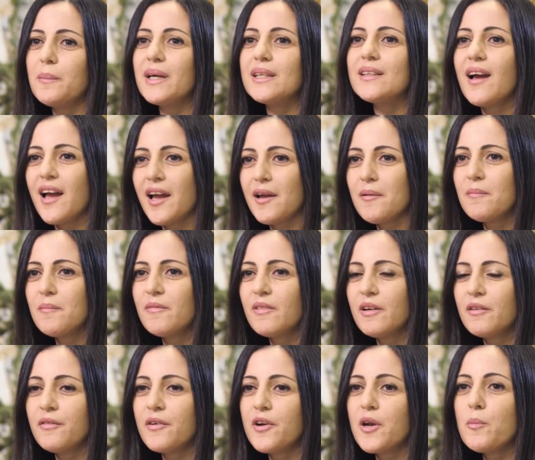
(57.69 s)
but I'm
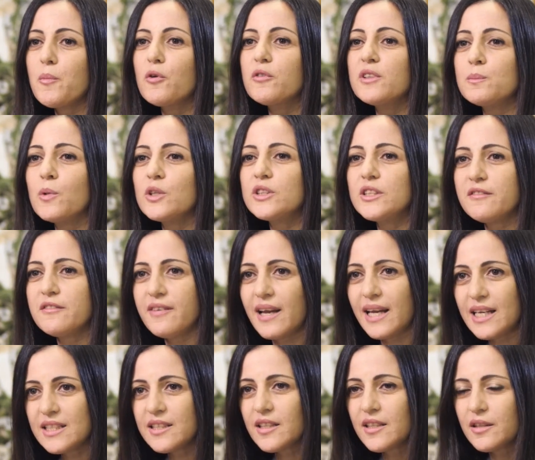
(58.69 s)
very
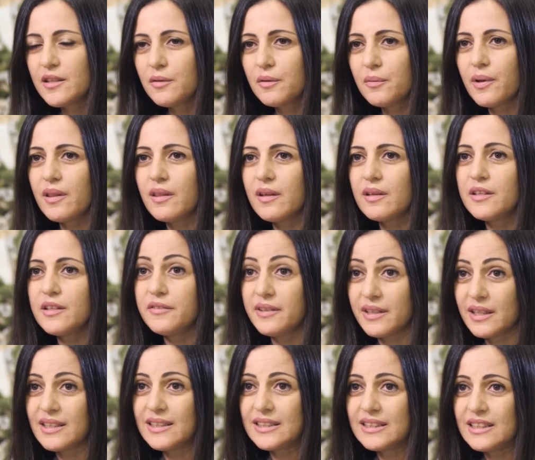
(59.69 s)
motivated with the
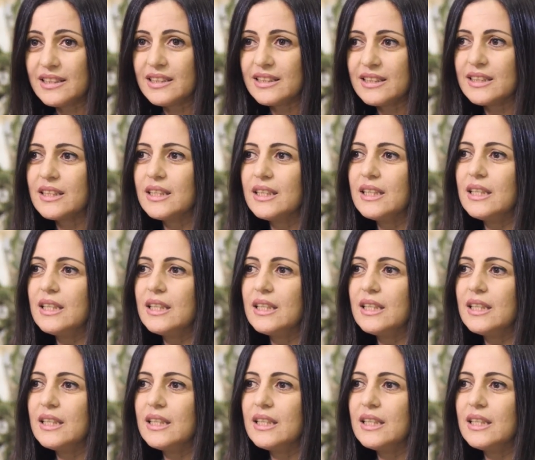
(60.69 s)
difficulties.